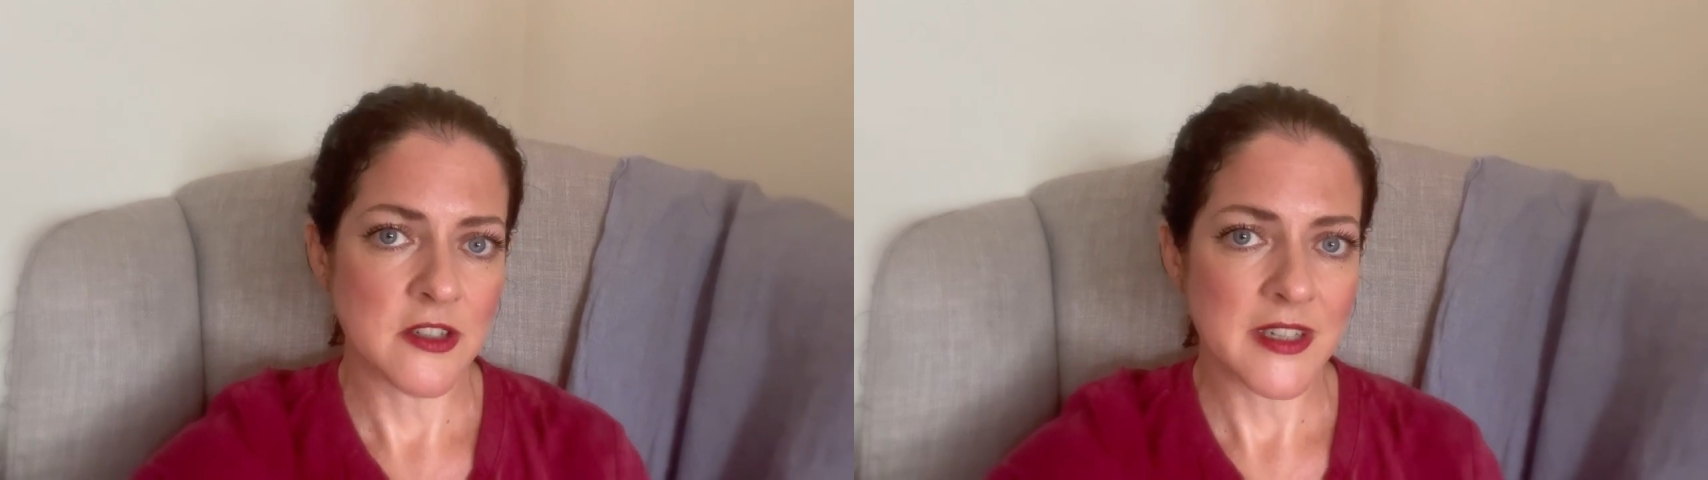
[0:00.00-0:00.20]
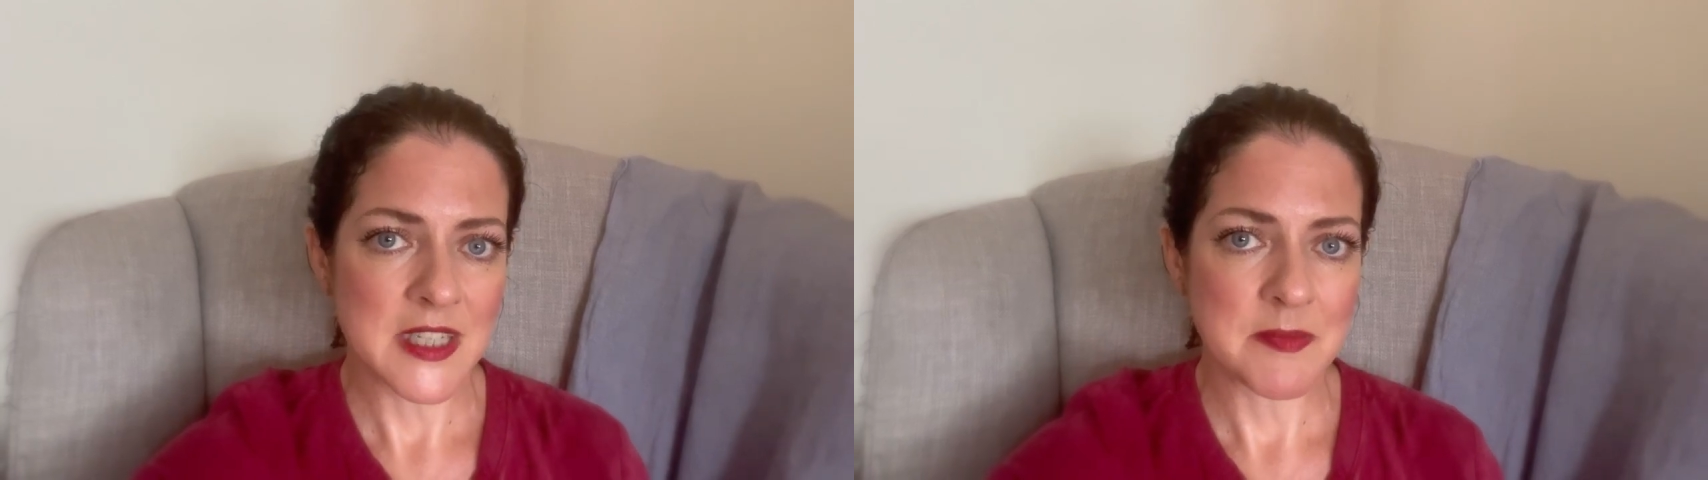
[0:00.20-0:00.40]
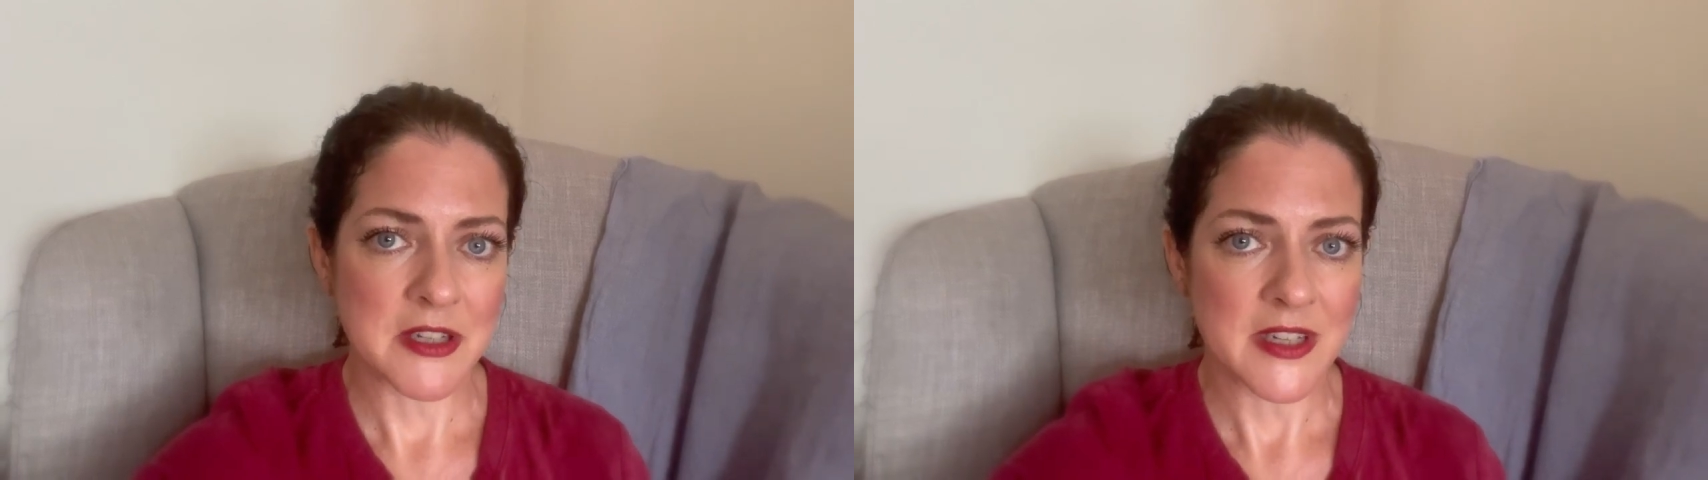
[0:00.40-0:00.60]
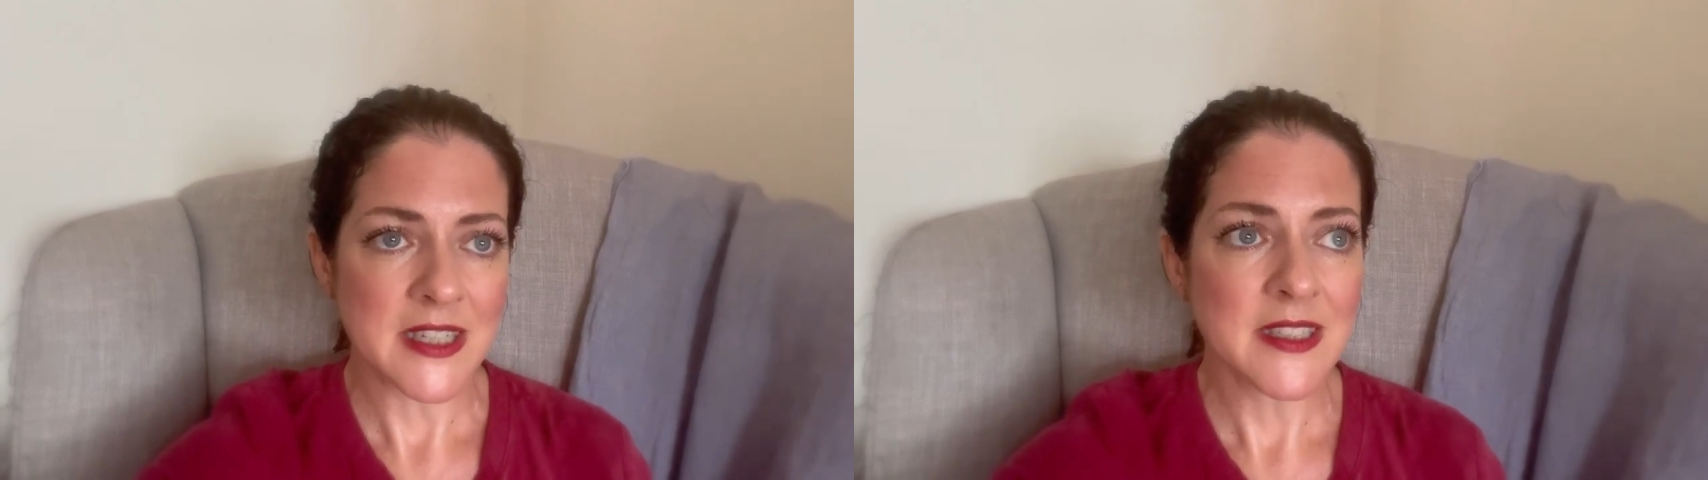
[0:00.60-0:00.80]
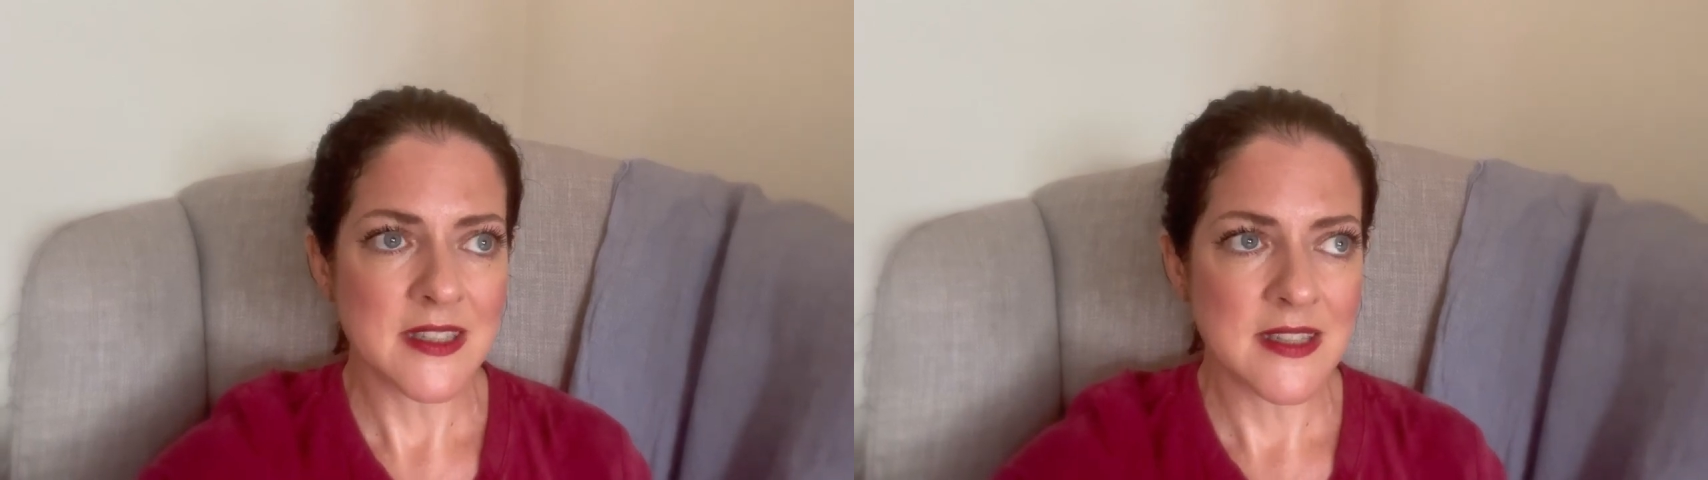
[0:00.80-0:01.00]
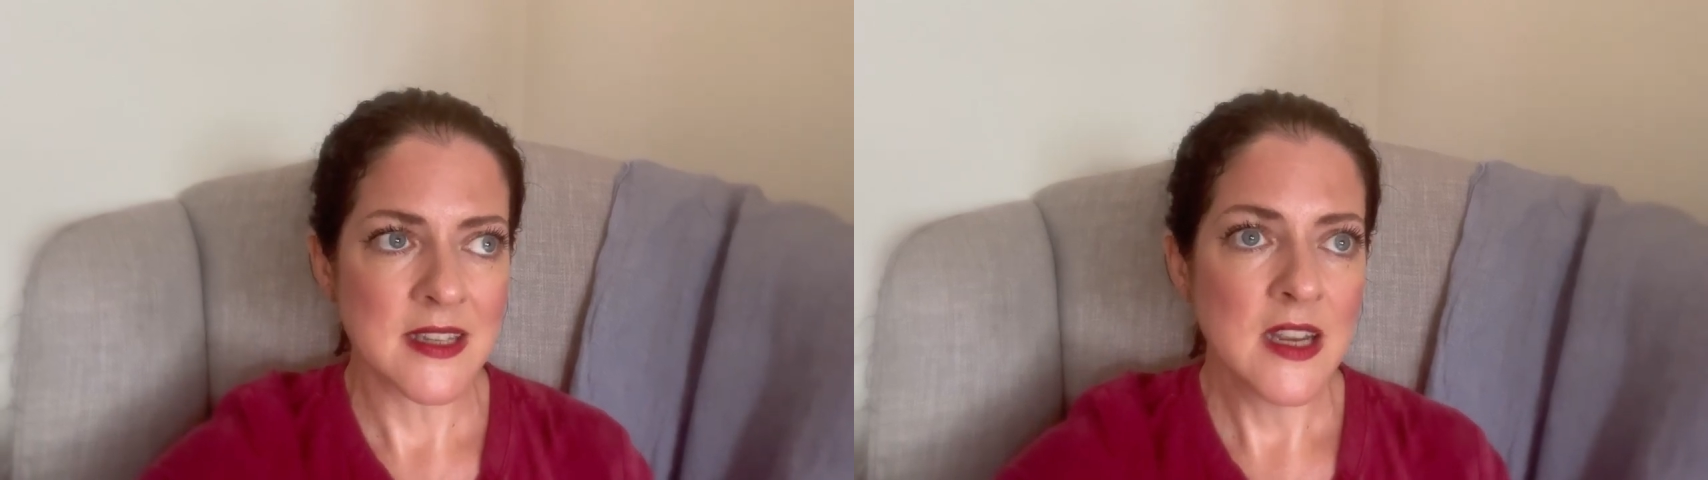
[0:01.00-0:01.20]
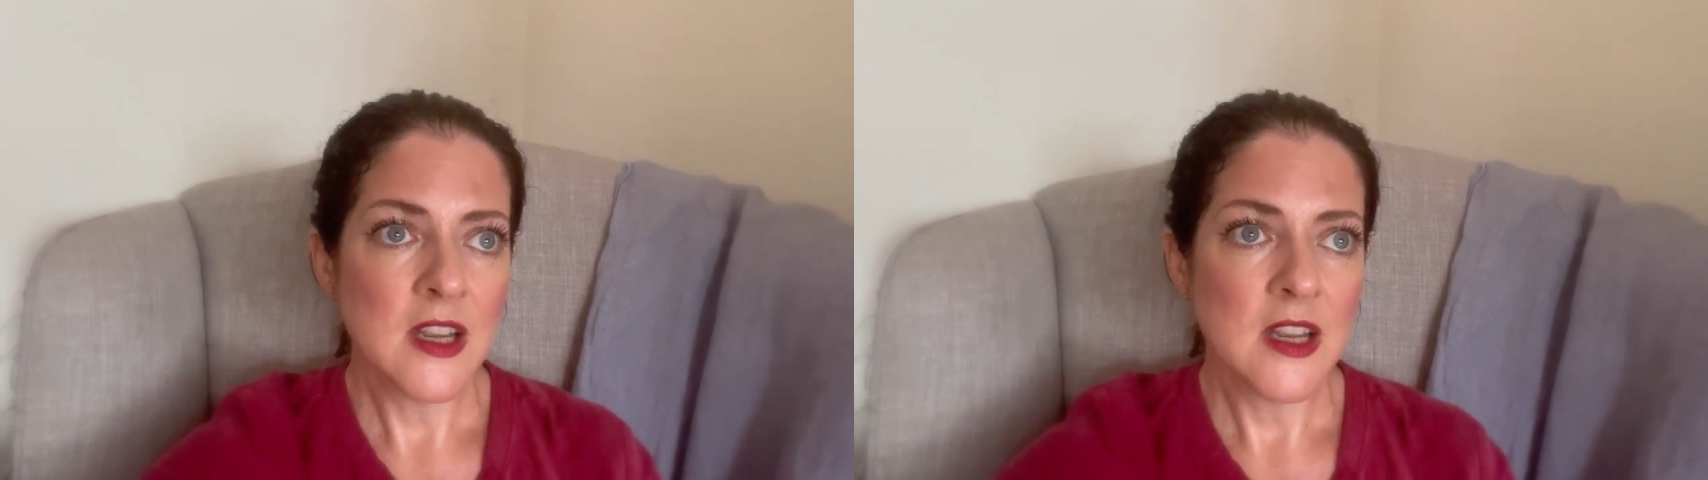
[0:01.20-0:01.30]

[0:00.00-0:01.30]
your experience